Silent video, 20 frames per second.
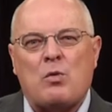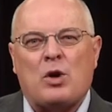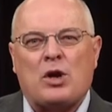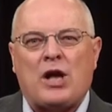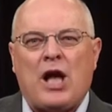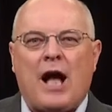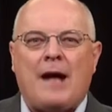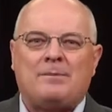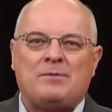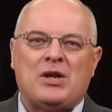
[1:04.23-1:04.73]
we will
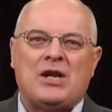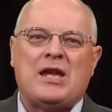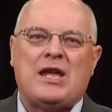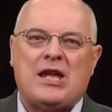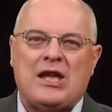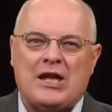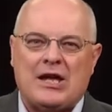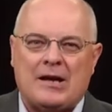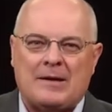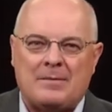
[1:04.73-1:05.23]
come to
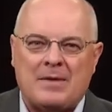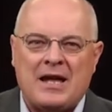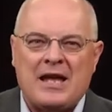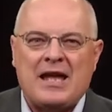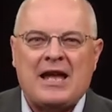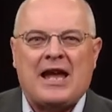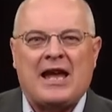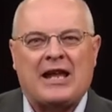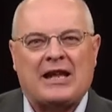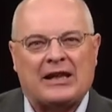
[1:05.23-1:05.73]
Him
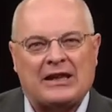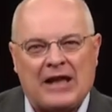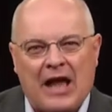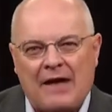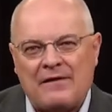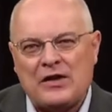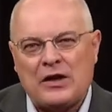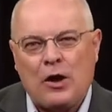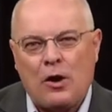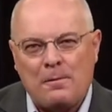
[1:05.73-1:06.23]
in
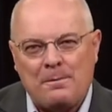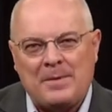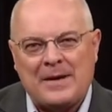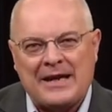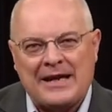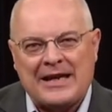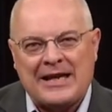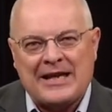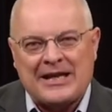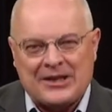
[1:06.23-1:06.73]
loving
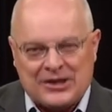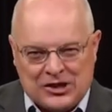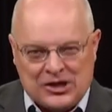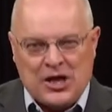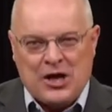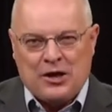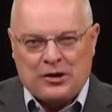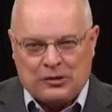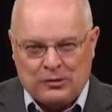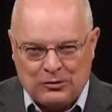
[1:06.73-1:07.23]

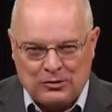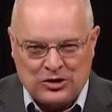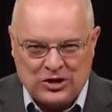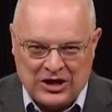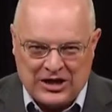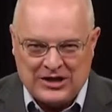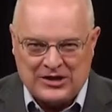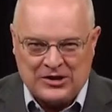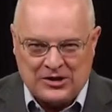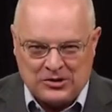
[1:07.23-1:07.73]
obedience through
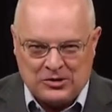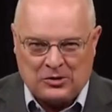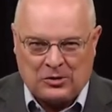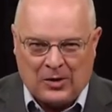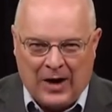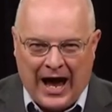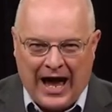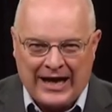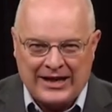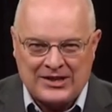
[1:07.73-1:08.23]
Jesus
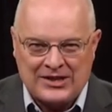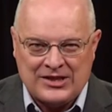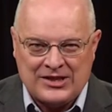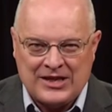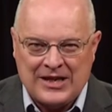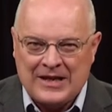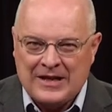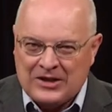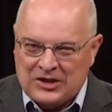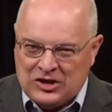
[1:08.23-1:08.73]

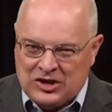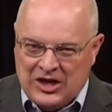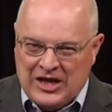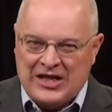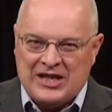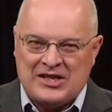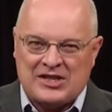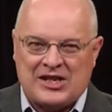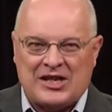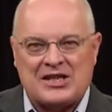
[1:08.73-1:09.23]
Christ.
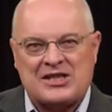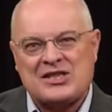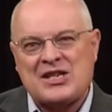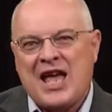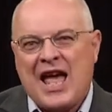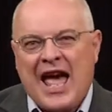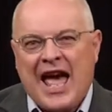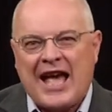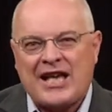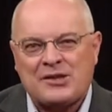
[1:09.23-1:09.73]
Jesus
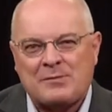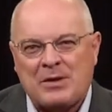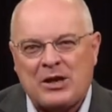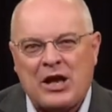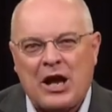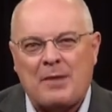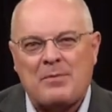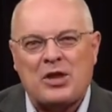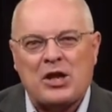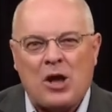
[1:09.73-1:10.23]
has
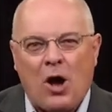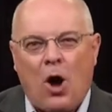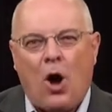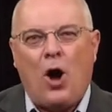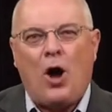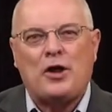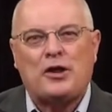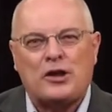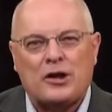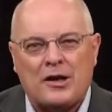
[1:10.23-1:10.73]
become the
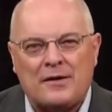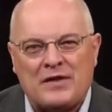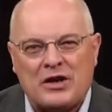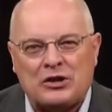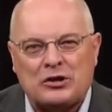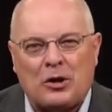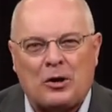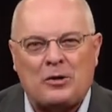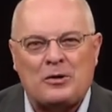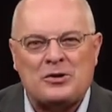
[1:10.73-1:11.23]
author of
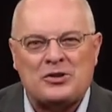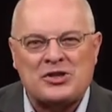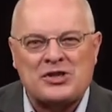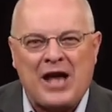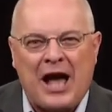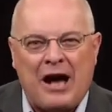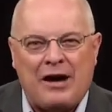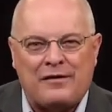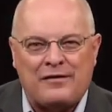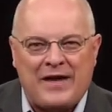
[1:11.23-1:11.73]
eternal
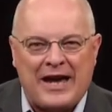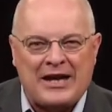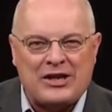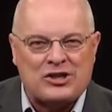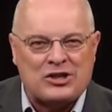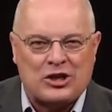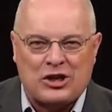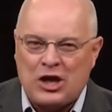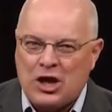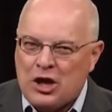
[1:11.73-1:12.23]

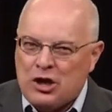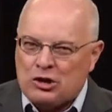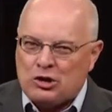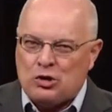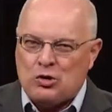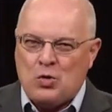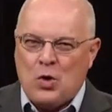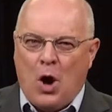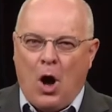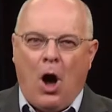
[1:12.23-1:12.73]
salvation
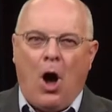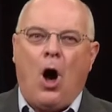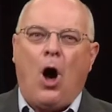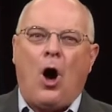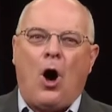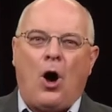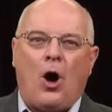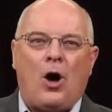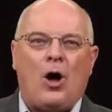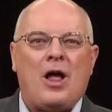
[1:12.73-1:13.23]
to
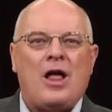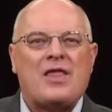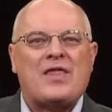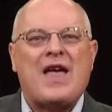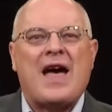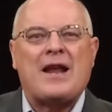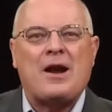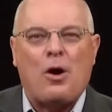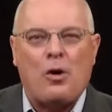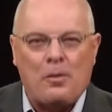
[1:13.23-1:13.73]
all
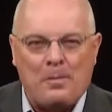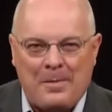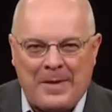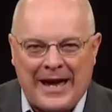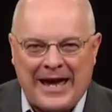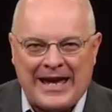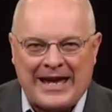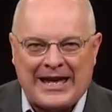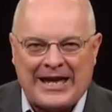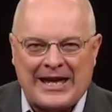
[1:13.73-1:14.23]
that
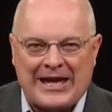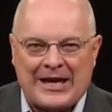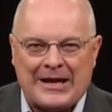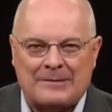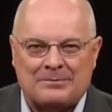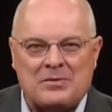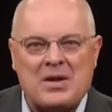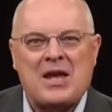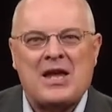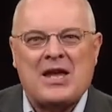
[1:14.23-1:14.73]
obey
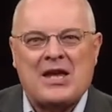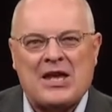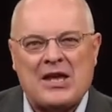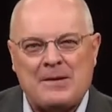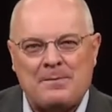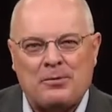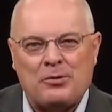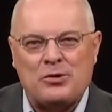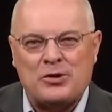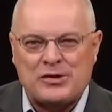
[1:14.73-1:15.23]
Him.
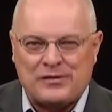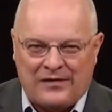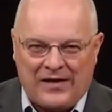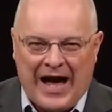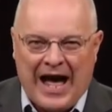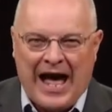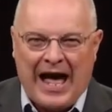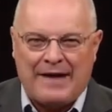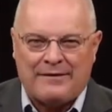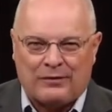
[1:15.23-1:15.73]
Hebrews
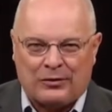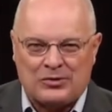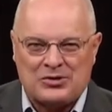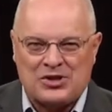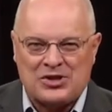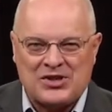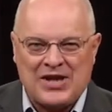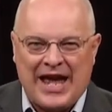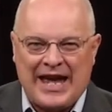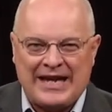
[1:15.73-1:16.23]
5,
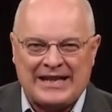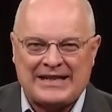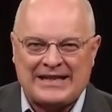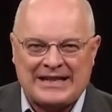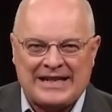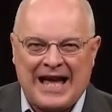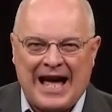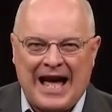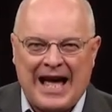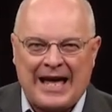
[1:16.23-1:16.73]
verses 8
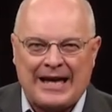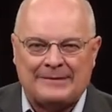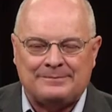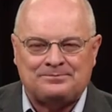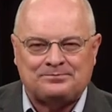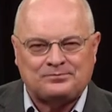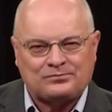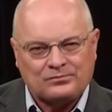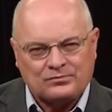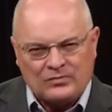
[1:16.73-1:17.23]
and
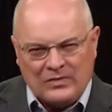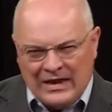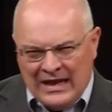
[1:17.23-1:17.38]
9.